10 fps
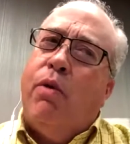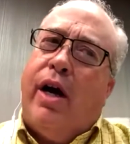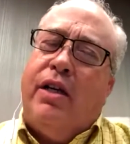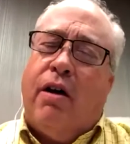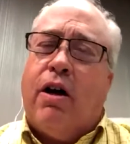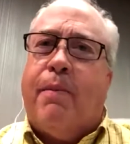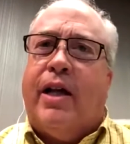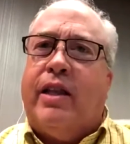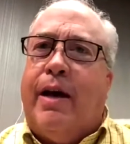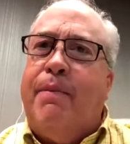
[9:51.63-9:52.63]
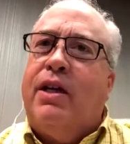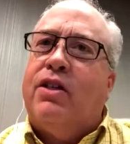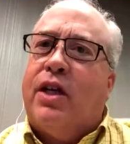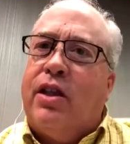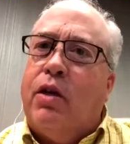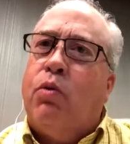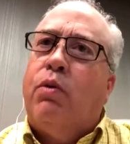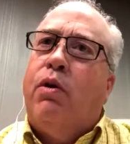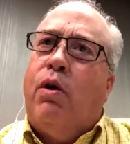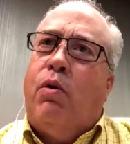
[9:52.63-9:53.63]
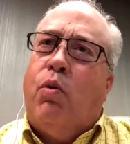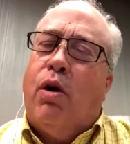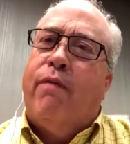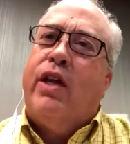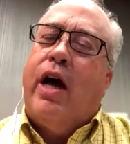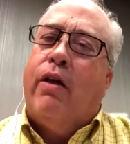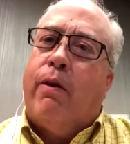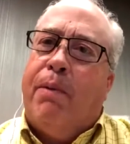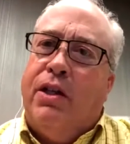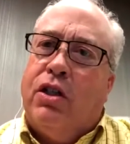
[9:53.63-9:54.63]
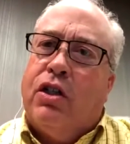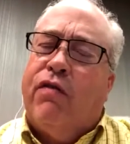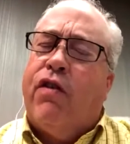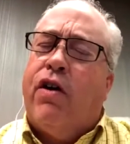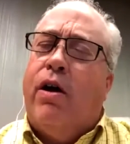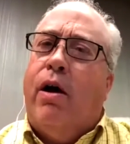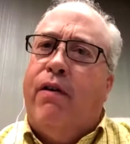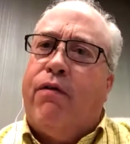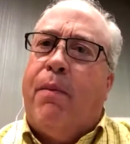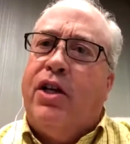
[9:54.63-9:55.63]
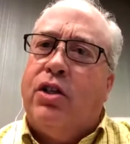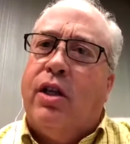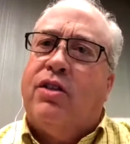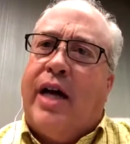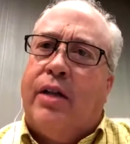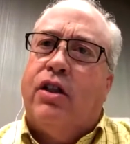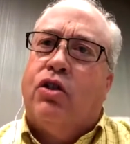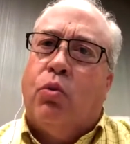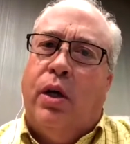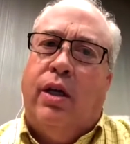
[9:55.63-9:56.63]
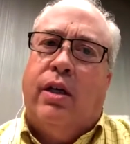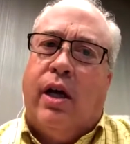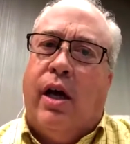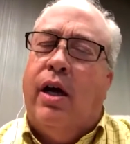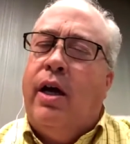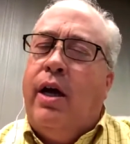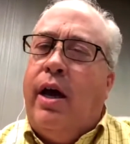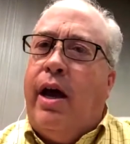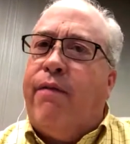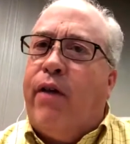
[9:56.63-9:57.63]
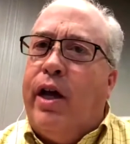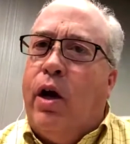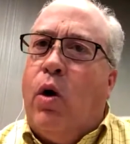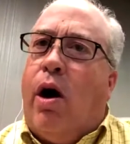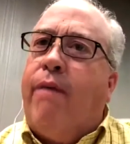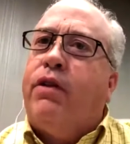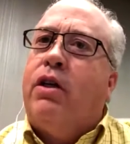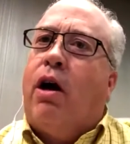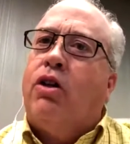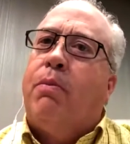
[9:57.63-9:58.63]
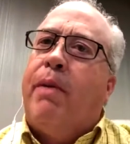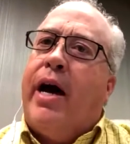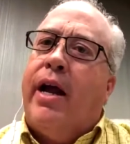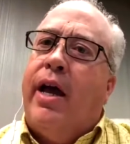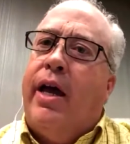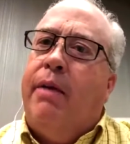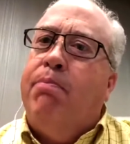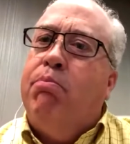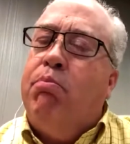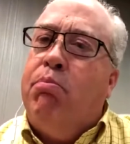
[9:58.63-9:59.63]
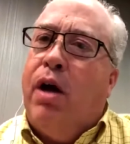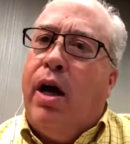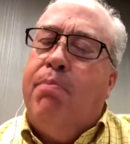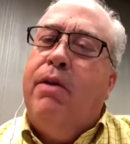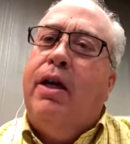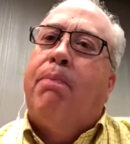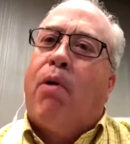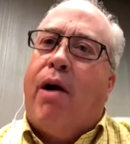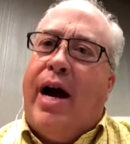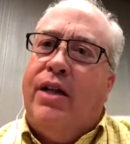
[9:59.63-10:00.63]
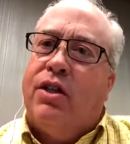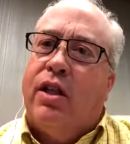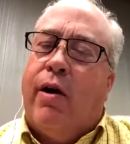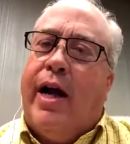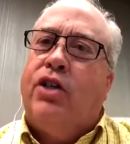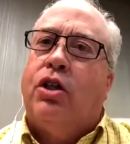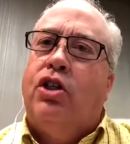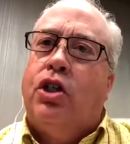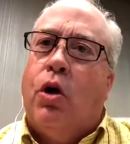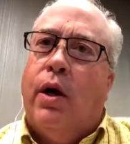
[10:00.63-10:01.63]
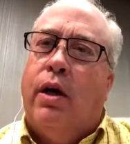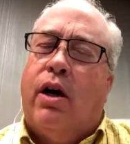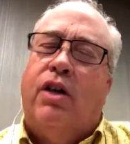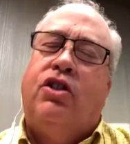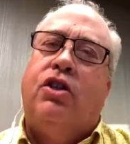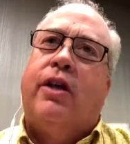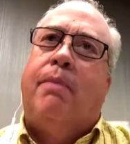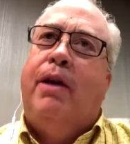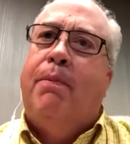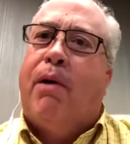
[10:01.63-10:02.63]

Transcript: I talk about that because I think one of the other pieces of information that's out this week, FAO often talks about a meat price, and they're actually showing, or I shouldn't say meat